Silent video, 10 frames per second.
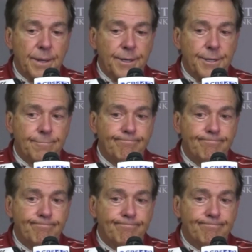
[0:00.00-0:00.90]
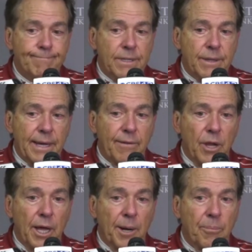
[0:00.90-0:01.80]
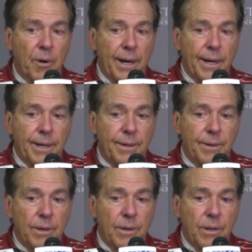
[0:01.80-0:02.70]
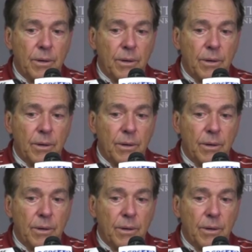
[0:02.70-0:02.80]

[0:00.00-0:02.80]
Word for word: um, they have a lot of pride in